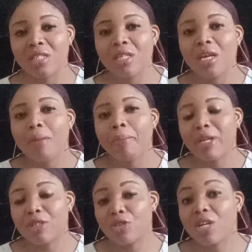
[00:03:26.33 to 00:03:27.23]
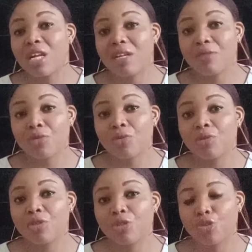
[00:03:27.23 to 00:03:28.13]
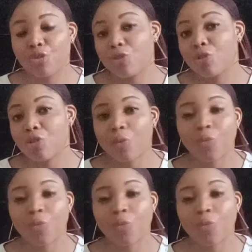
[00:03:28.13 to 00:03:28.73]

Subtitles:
my sugar level shoots up when